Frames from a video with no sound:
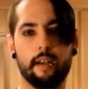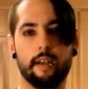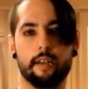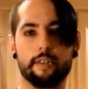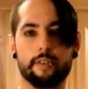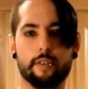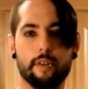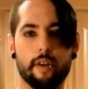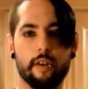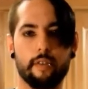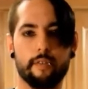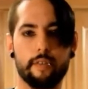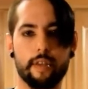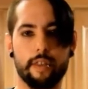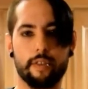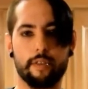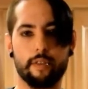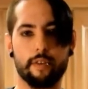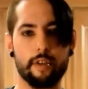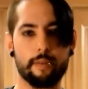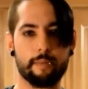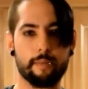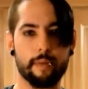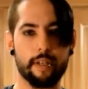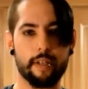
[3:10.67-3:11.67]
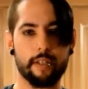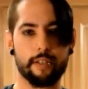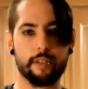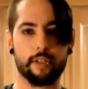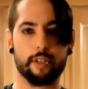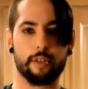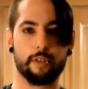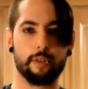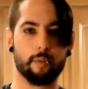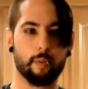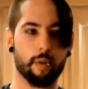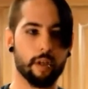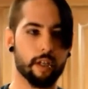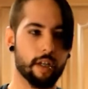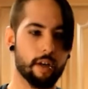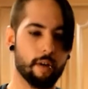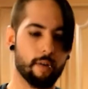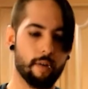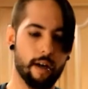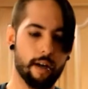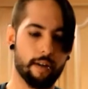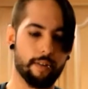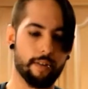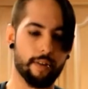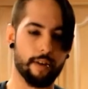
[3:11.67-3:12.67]
So every 30 minutes you want to go
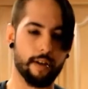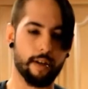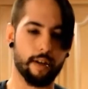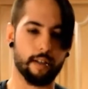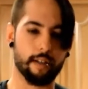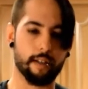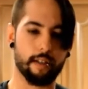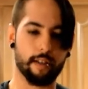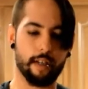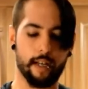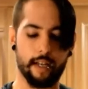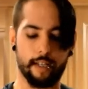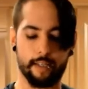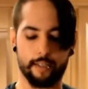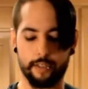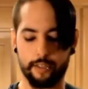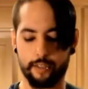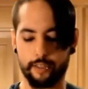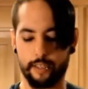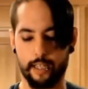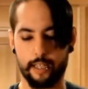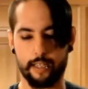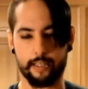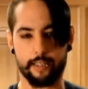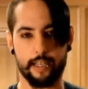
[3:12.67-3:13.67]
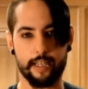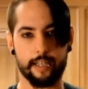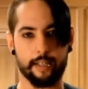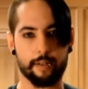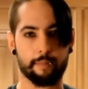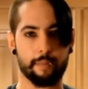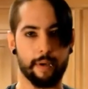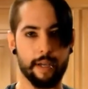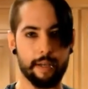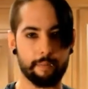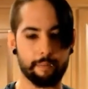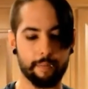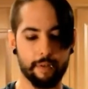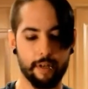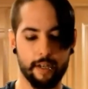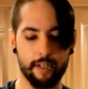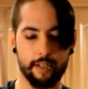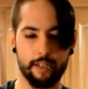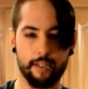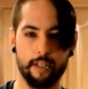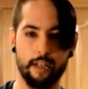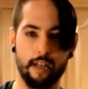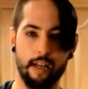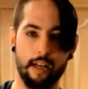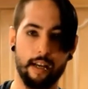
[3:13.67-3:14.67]
out there and just kind of take your paintbrush
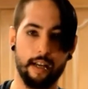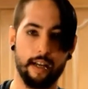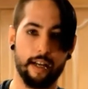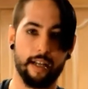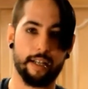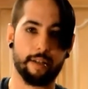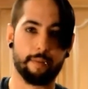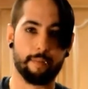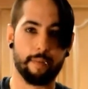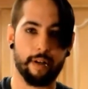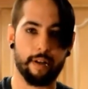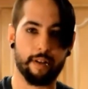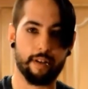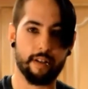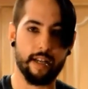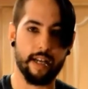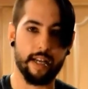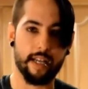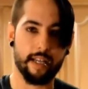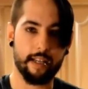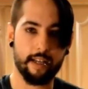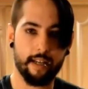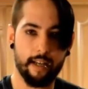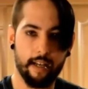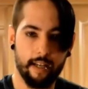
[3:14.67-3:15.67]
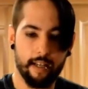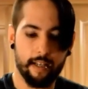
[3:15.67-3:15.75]
and your marinade